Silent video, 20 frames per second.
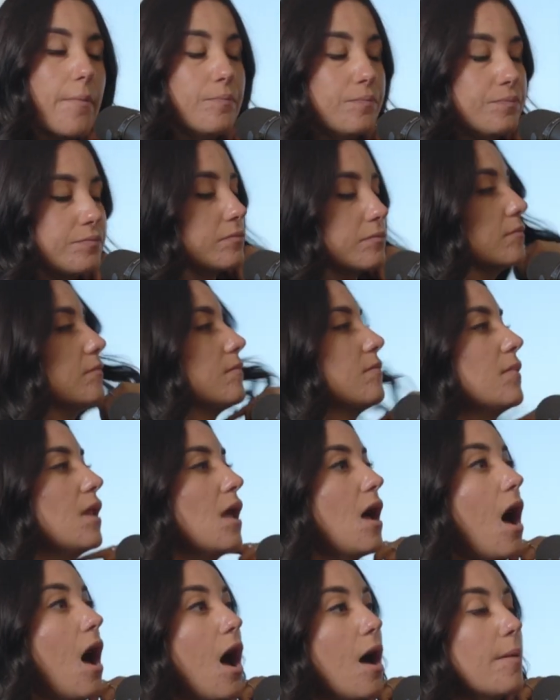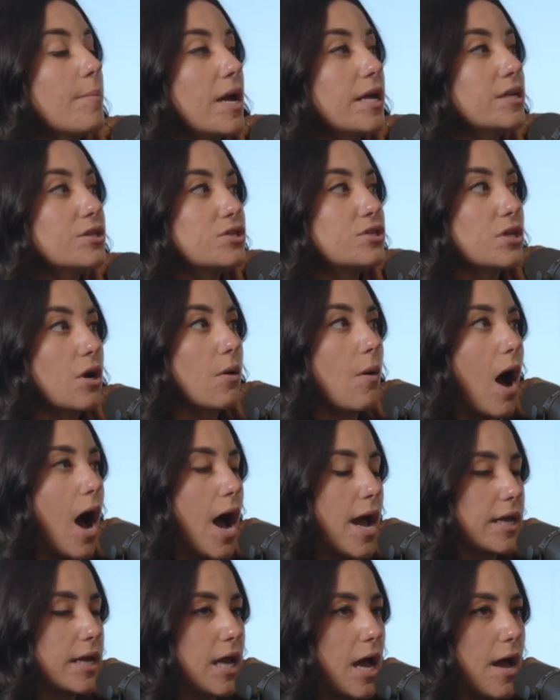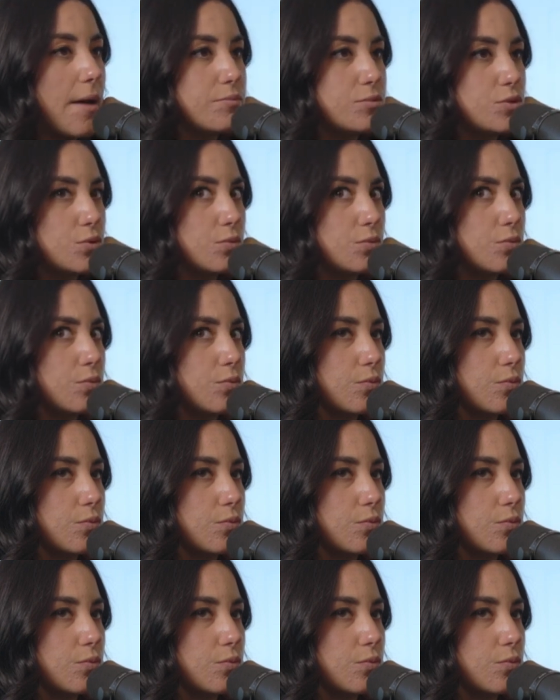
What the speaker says: Yeah. And so I kept